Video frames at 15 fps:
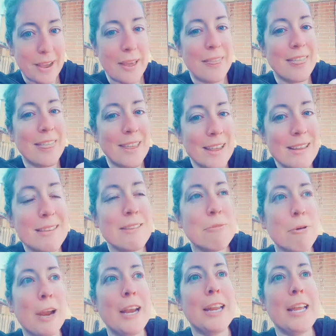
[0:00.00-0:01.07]
And this
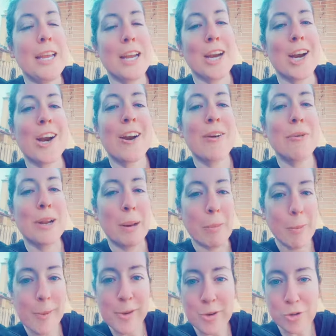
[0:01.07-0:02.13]
right here, what I'm
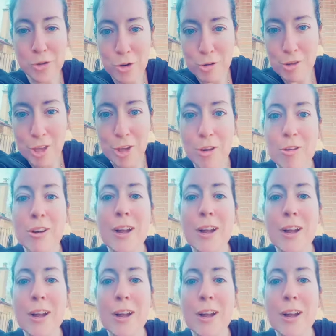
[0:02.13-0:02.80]
about to show you,